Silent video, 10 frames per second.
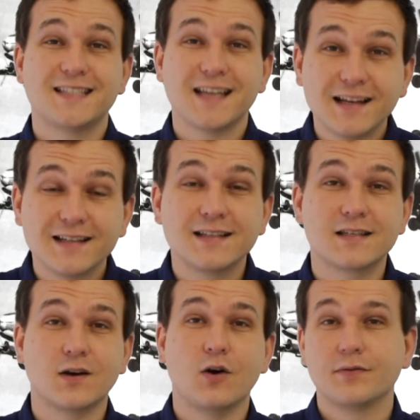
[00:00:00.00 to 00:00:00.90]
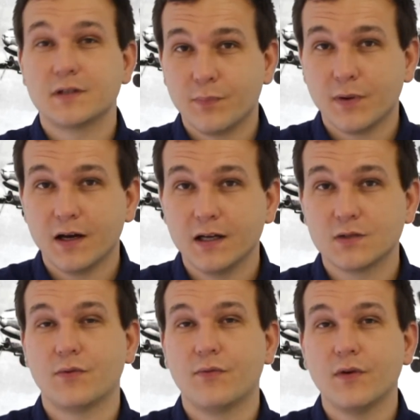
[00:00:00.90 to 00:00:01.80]
tons of supplies
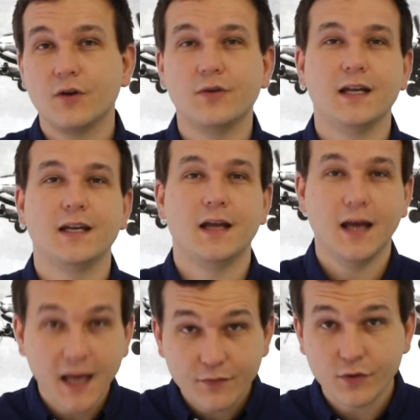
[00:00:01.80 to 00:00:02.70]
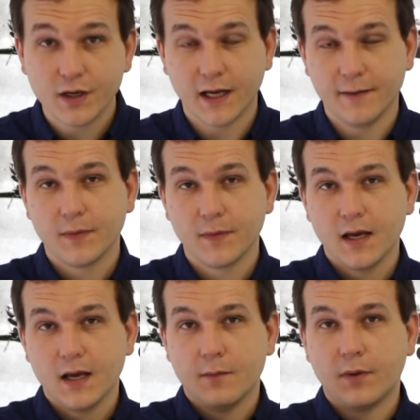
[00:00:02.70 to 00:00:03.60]
were flown in every day.
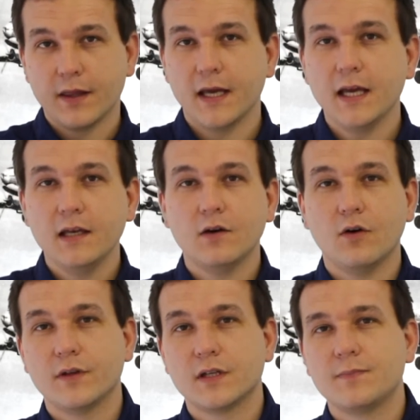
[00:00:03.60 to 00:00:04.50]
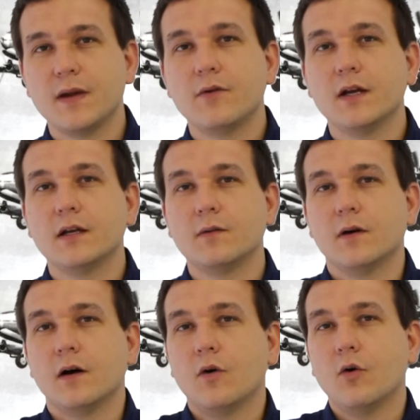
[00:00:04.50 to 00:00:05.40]
By the end of this period,
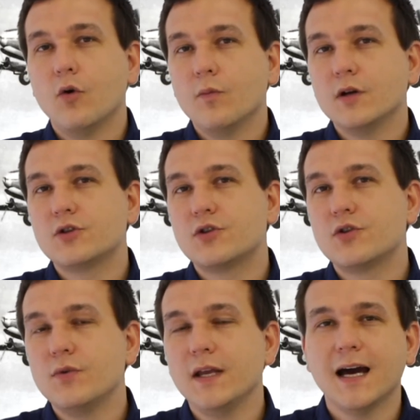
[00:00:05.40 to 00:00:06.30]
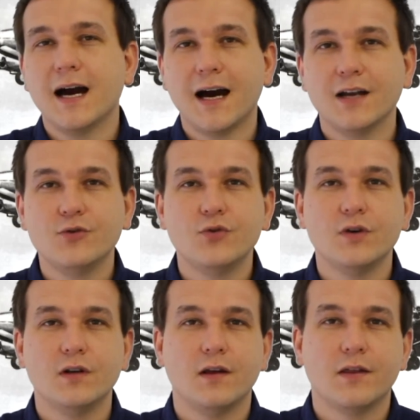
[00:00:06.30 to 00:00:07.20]
almost three
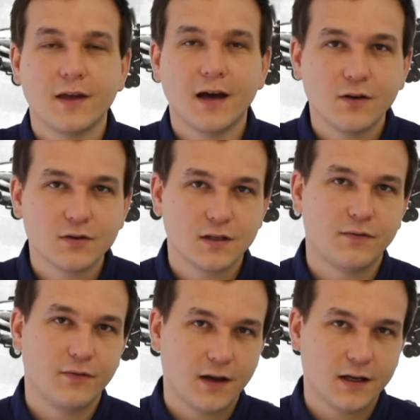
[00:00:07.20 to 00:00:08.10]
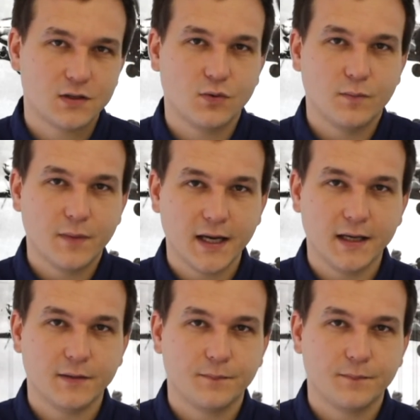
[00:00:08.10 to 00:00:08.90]
hundred thousand flights were made.